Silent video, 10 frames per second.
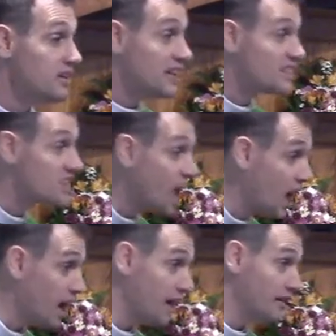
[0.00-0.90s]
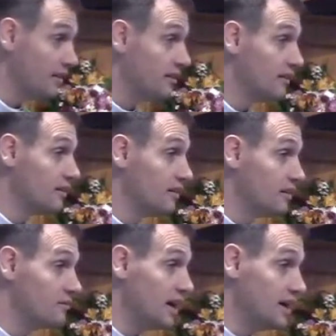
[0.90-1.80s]
That's God,
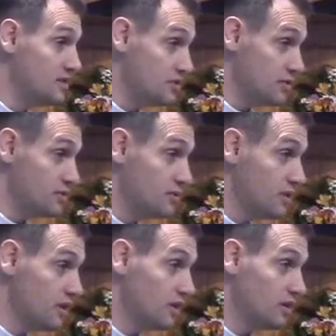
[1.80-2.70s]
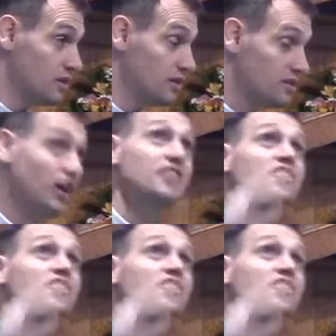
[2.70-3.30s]
mind you. Not